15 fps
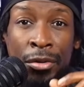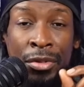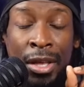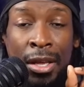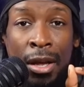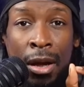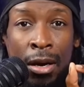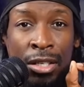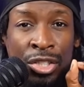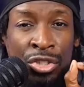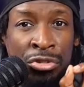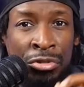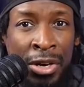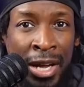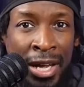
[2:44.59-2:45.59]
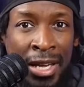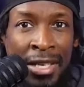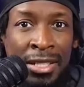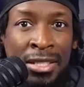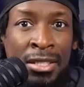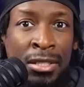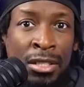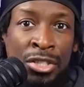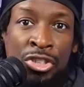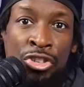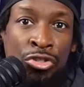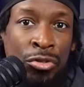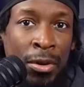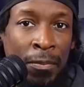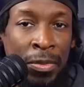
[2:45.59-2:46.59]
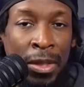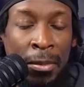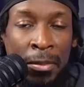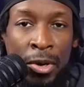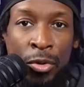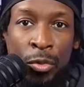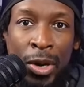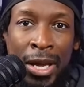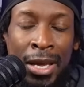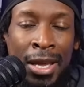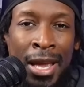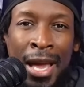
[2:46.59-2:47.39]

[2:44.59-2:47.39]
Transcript: they are trying to strip them away.